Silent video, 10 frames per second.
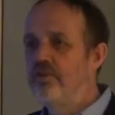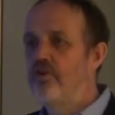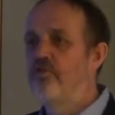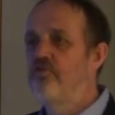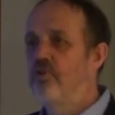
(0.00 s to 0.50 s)

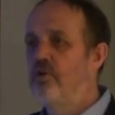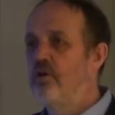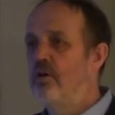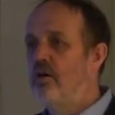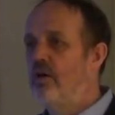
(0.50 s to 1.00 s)

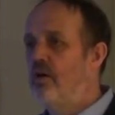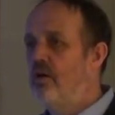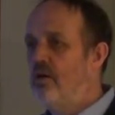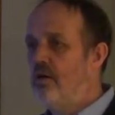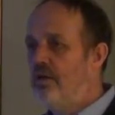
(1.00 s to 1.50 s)
literature, uh,
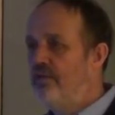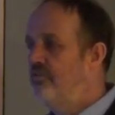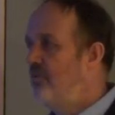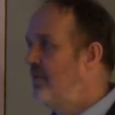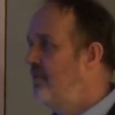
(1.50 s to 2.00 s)

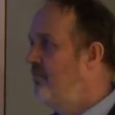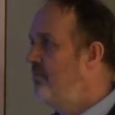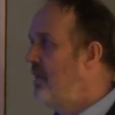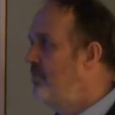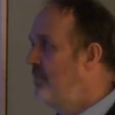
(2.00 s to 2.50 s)

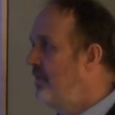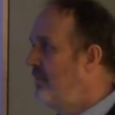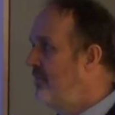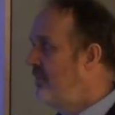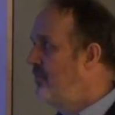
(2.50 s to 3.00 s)
interactive maps,
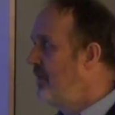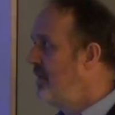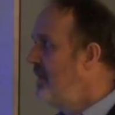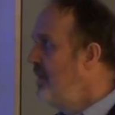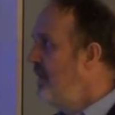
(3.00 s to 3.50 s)

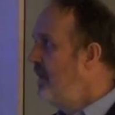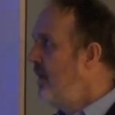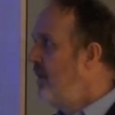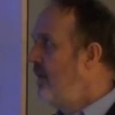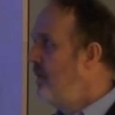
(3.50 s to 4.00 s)
etc.,
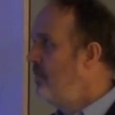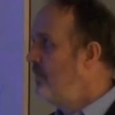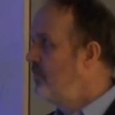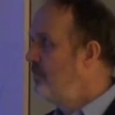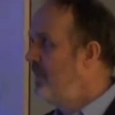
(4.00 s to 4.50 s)
um,
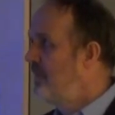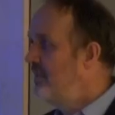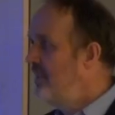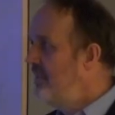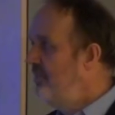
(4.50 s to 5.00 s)
to make
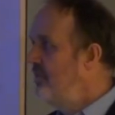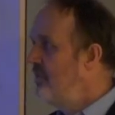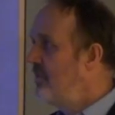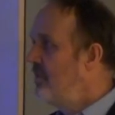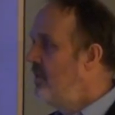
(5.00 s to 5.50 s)
it
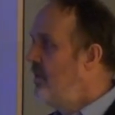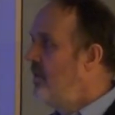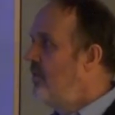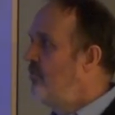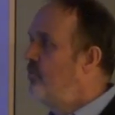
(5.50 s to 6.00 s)
easier
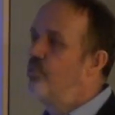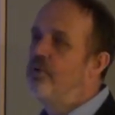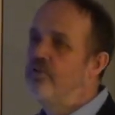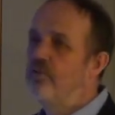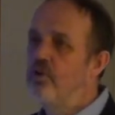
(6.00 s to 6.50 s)
for
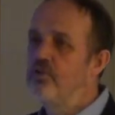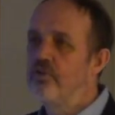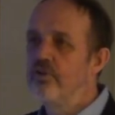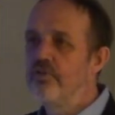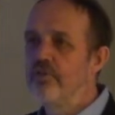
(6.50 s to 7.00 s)

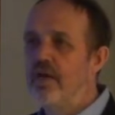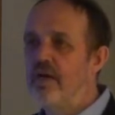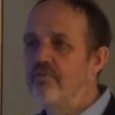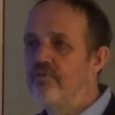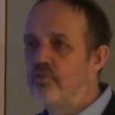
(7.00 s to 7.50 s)
researchers
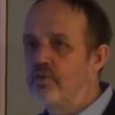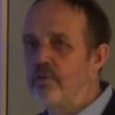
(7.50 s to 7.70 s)
and for